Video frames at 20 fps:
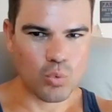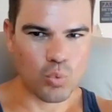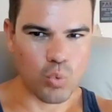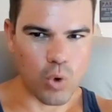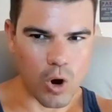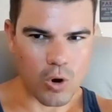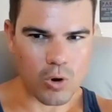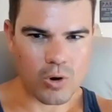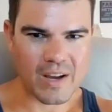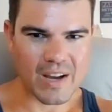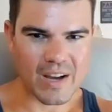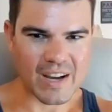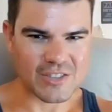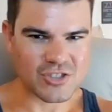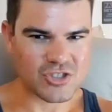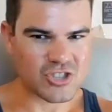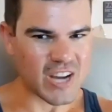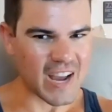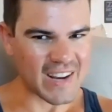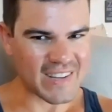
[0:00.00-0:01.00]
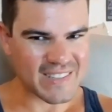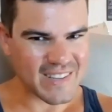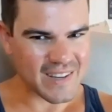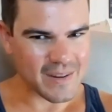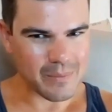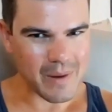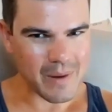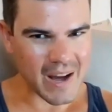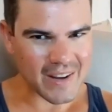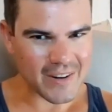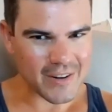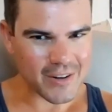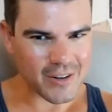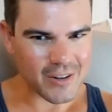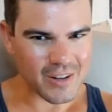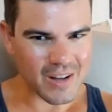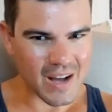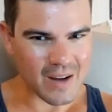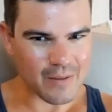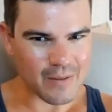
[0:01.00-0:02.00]
woke agenda
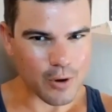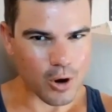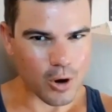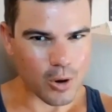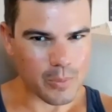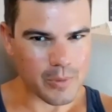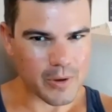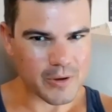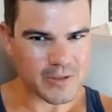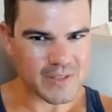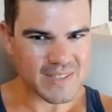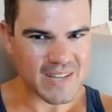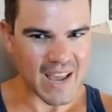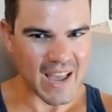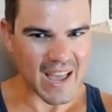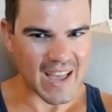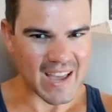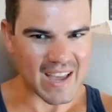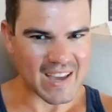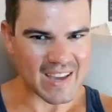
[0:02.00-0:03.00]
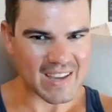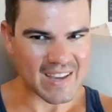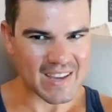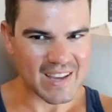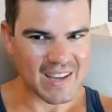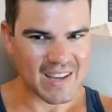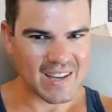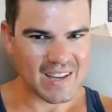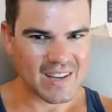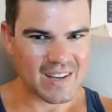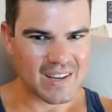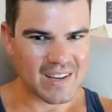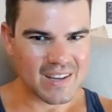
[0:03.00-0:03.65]
model of almost a